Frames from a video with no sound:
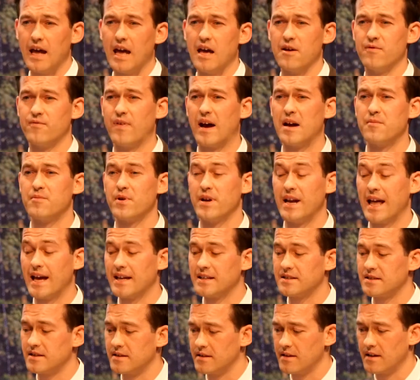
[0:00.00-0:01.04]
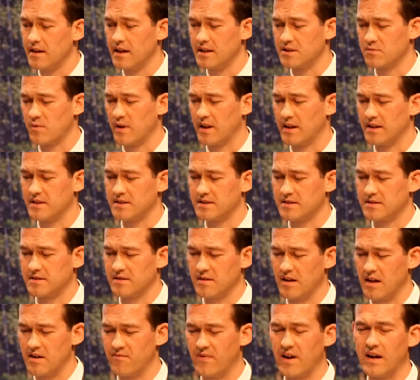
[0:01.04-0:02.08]
fibronectin, as well as
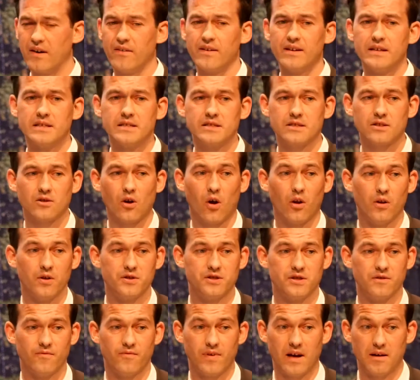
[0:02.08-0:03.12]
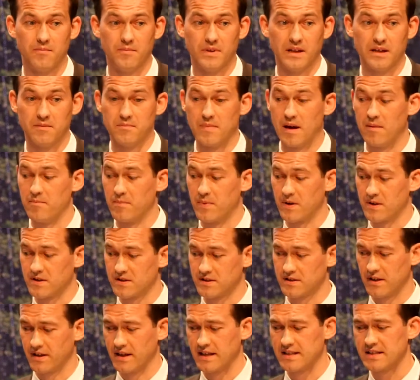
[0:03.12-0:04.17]
various collagen family
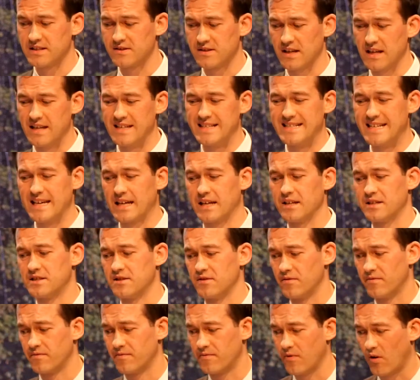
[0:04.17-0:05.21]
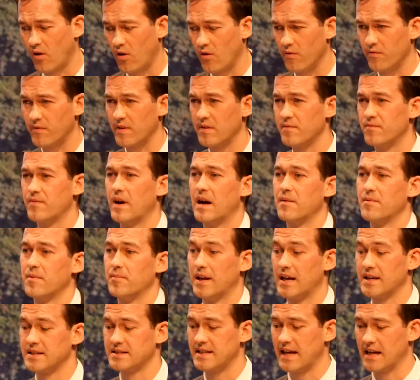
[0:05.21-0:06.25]
members. And this is indicative of
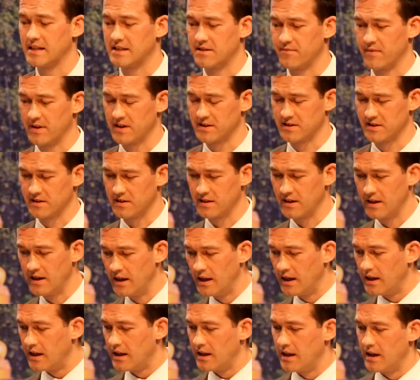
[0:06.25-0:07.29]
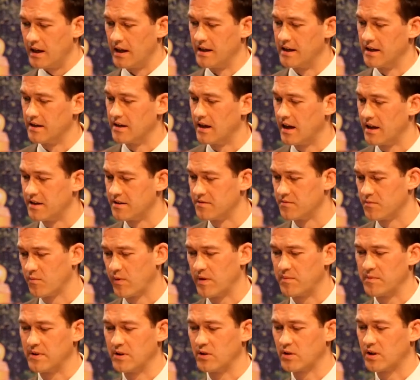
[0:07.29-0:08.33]
fibroblast activation. And
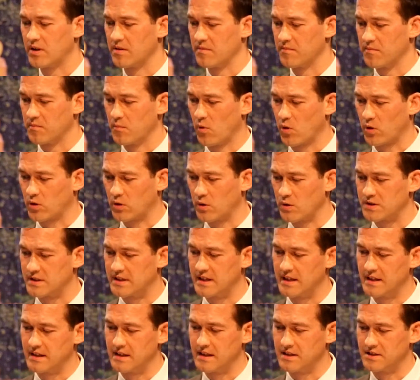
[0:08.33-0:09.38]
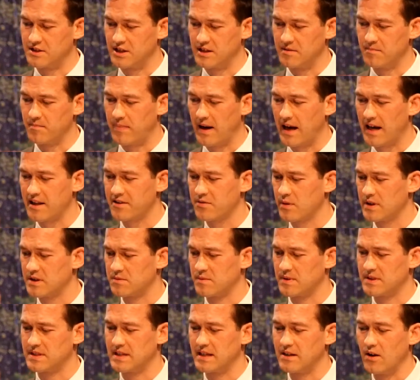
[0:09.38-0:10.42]
when we look at more closely at the gene
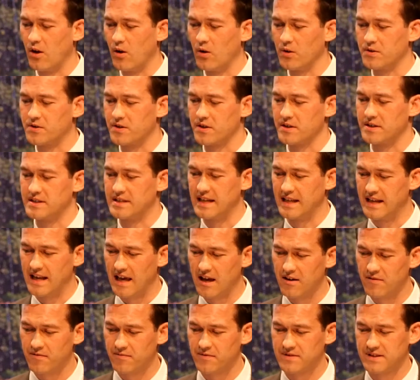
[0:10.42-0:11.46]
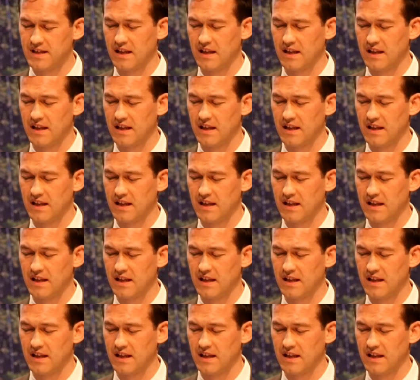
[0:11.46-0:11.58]
pathways, we see an altered TNF